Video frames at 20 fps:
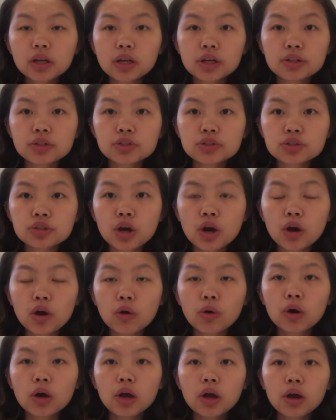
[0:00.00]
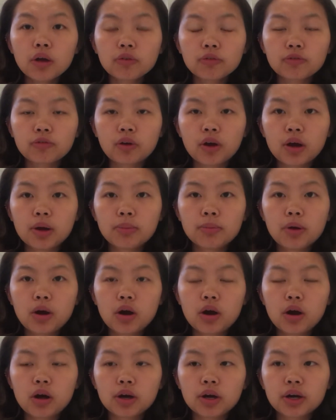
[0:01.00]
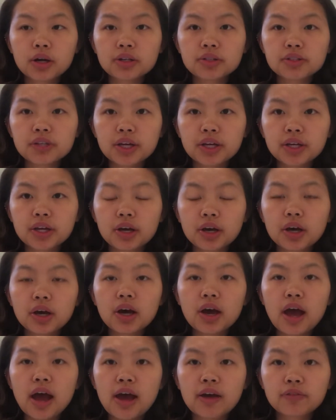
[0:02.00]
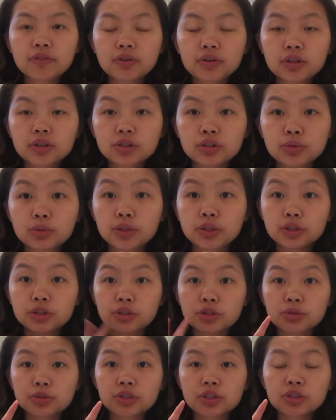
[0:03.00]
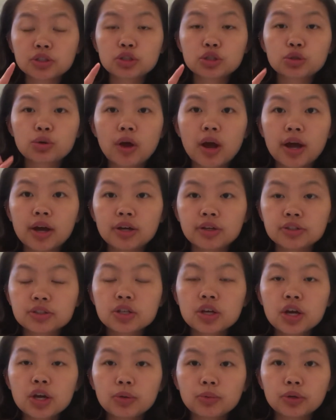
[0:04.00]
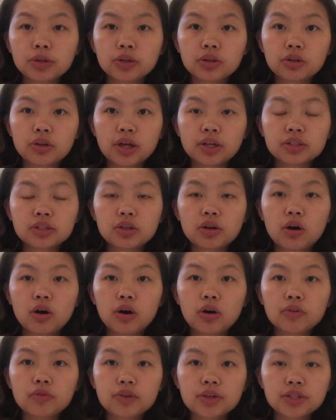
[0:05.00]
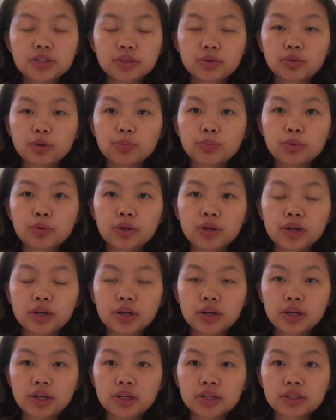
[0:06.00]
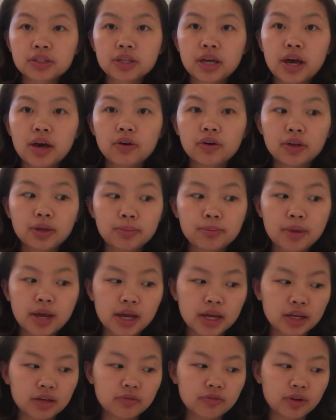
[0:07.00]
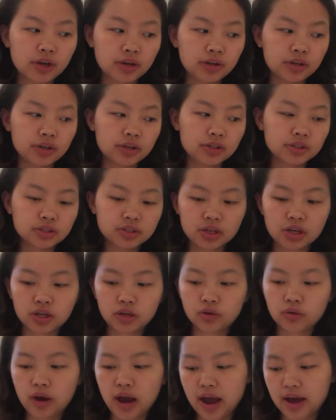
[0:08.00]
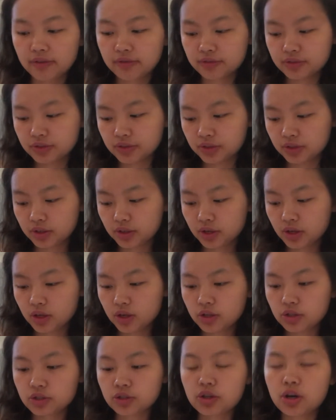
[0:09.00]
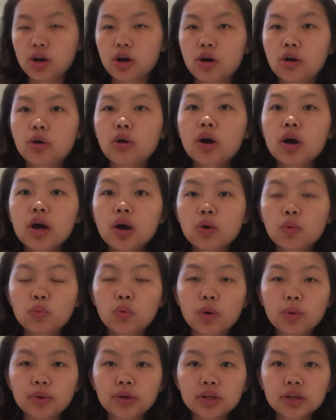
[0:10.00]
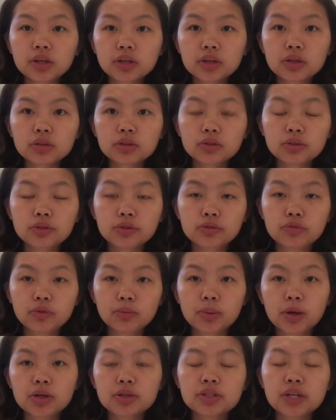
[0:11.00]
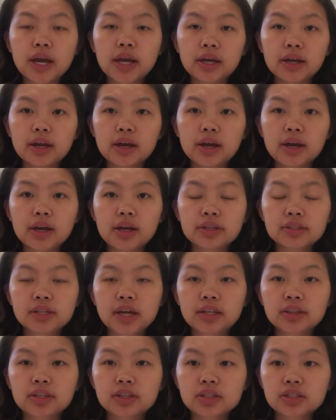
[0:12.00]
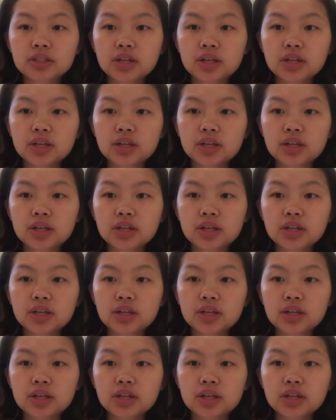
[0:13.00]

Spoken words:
And so from our data, after doing 2 sets of trials, we collected all of this and we put it in Excel and made various graphs. So what we can conclude from our data is that